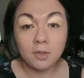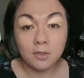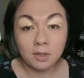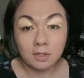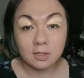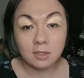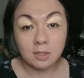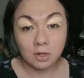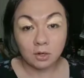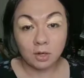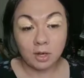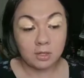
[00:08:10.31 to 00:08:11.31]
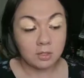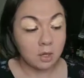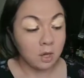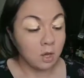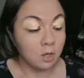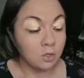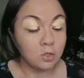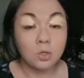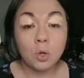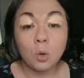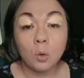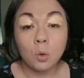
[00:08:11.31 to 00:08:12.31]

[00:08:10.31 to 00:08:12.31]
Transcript: this year, guys. So,